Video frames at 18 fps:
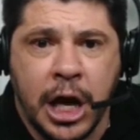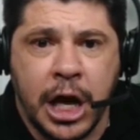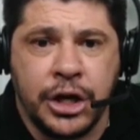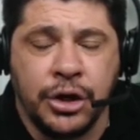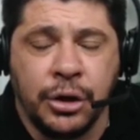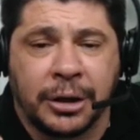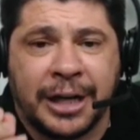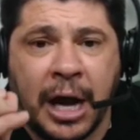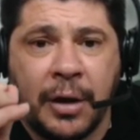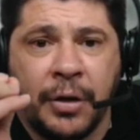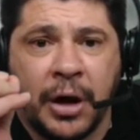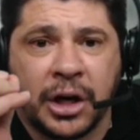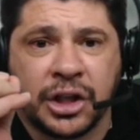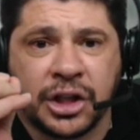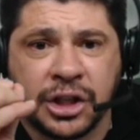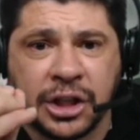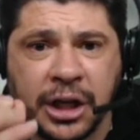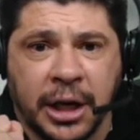and you
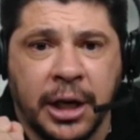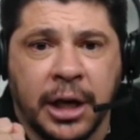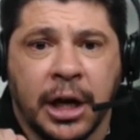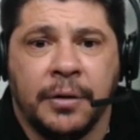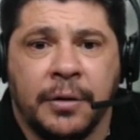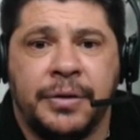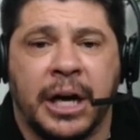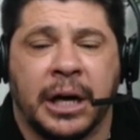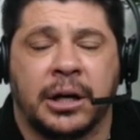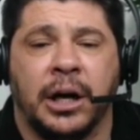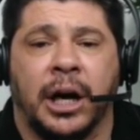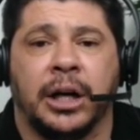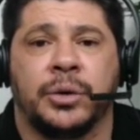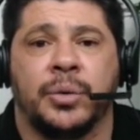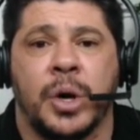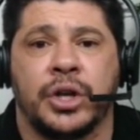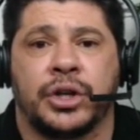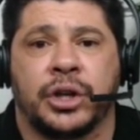cannot see that
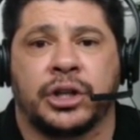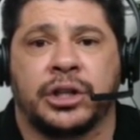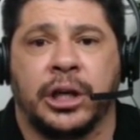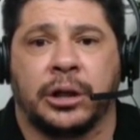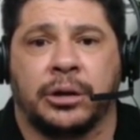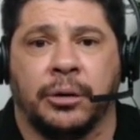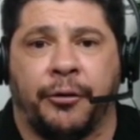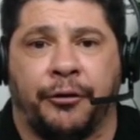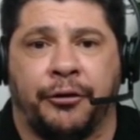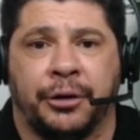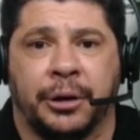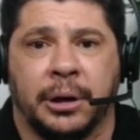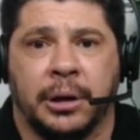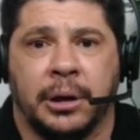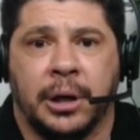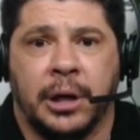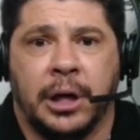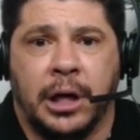God wants to set you
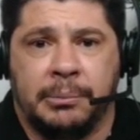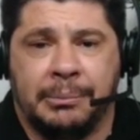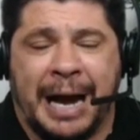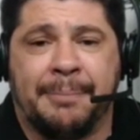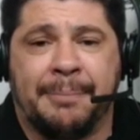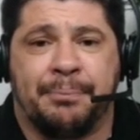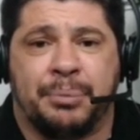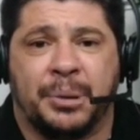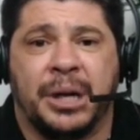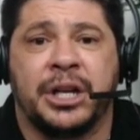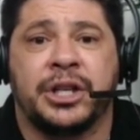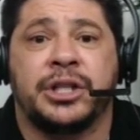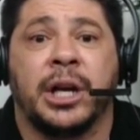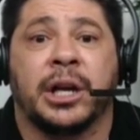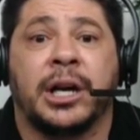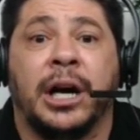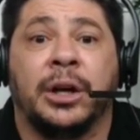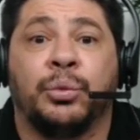free. My prayer is
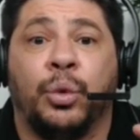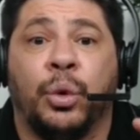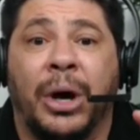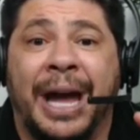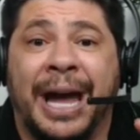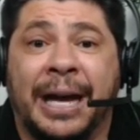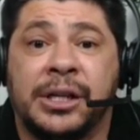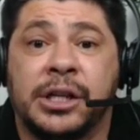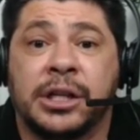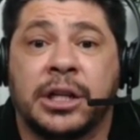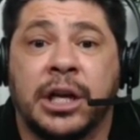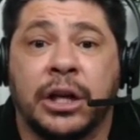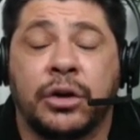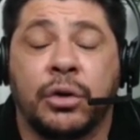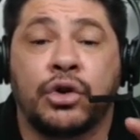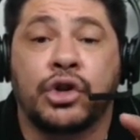that God will educate